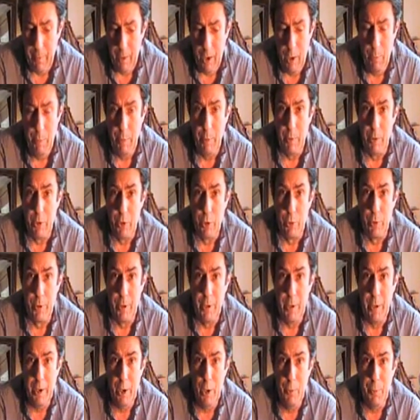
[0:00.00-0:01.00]
I hope you
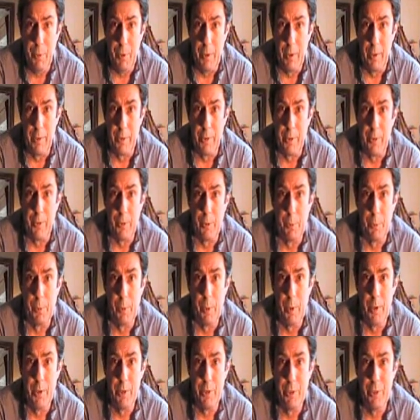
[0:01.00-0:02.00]
enjoyed it. I hope it answered some
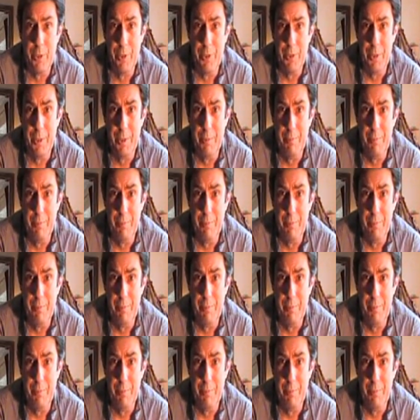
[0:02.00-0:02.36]
questions,